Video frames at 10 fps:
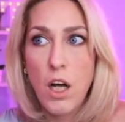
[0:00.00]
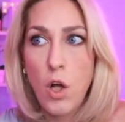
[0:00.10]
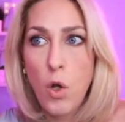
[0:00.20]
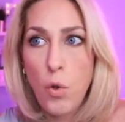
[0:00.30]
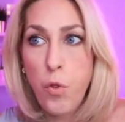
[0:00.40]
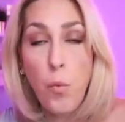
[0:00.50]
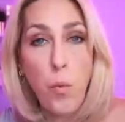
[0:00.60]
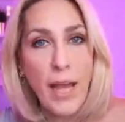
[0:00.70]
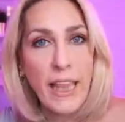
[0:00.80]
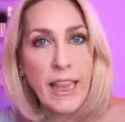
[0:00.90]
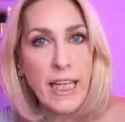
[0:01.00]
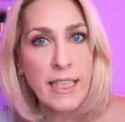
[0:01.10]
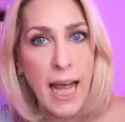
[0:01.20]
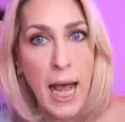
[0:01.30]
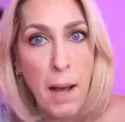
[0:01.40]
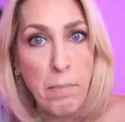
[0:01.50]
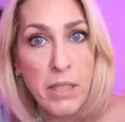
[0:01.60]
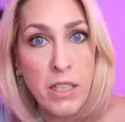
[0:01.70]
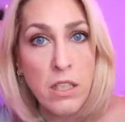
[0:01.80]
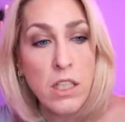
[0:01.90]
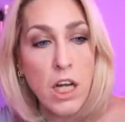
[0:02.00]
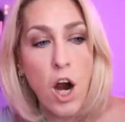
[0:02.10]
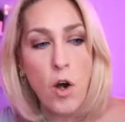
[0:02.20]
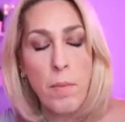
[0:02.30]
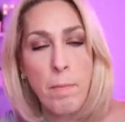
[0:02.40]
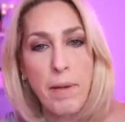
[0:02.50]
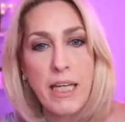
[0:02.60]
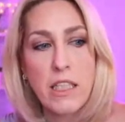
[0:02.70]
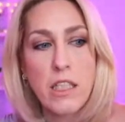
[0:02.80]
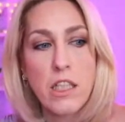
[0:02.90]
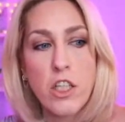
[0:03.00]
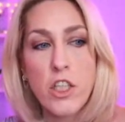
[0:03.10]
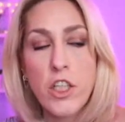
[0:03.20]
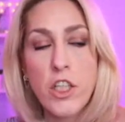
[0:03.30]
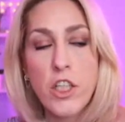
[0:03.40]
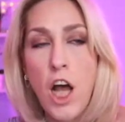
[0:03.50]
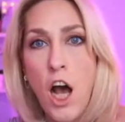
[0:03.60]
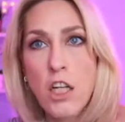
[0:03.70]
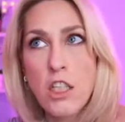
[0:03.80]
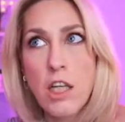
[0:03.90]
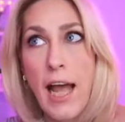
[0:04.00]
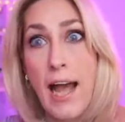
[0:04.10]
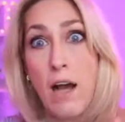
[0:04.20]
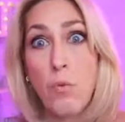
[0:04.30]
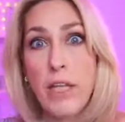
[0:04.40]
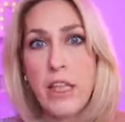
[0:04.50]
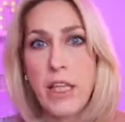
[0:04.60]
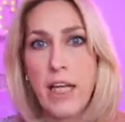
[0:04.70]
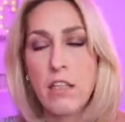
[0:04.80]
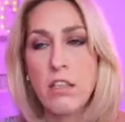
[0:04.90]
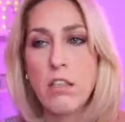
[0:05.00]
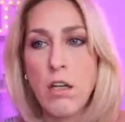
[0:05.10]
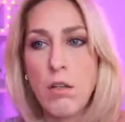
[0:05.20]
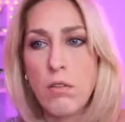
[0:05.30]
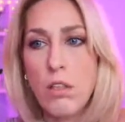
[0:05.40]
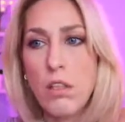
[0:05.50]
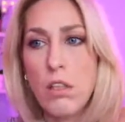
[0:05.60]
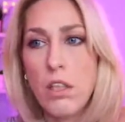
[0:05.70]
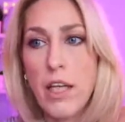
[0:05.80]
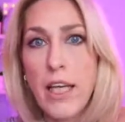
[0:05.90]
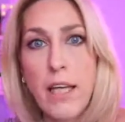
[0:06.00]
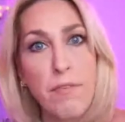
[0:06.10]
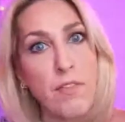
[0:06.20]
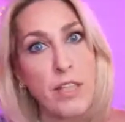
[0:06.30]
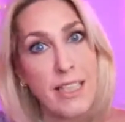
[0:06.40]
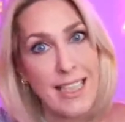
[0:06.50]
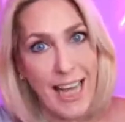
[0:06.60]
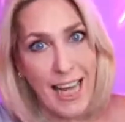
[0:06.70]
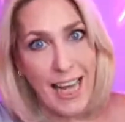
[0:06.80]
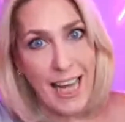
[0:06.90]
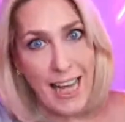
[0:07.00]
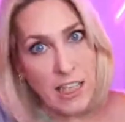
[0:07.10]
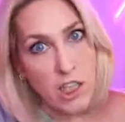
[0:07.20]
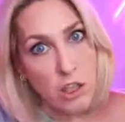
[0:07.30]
the way things happened they're not how we think. So even the date